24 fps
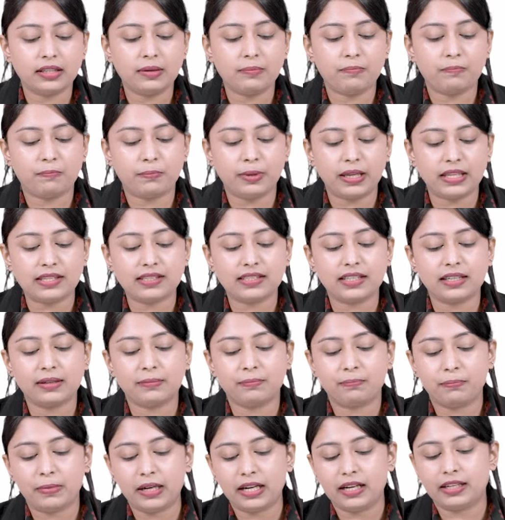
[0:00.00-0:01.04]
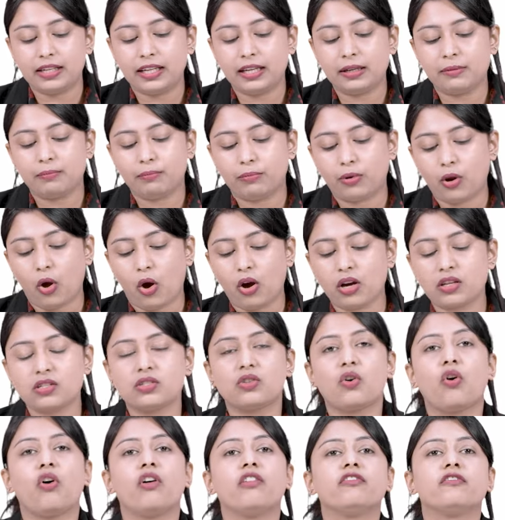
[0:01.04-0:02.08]
the basic building blocks
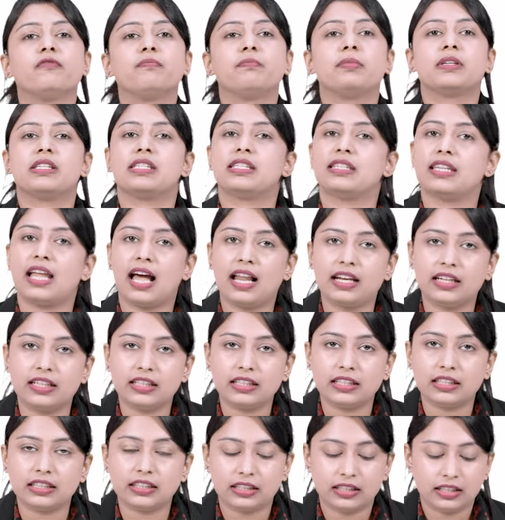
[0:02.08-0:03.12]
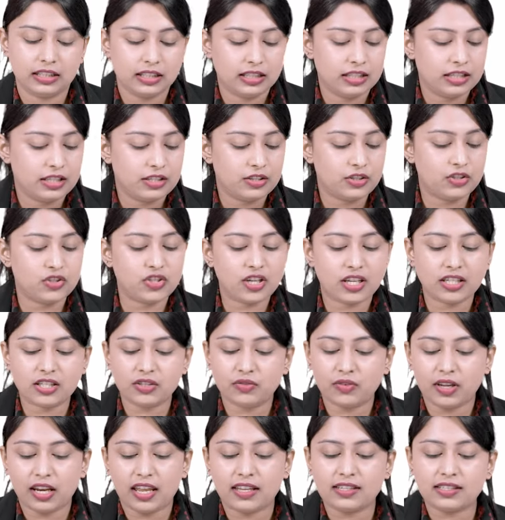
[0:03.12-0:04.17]
of personality? So just
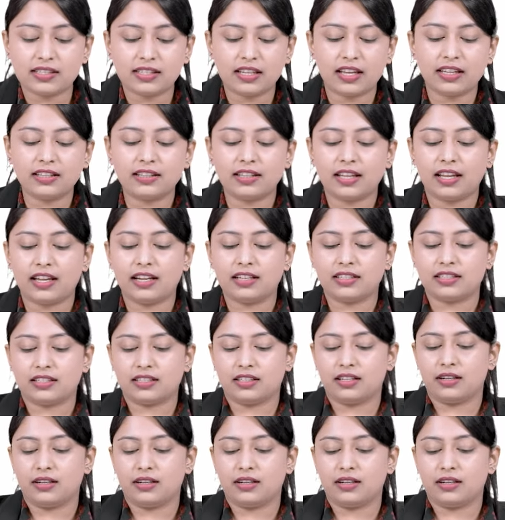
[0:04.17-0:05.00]
when I said that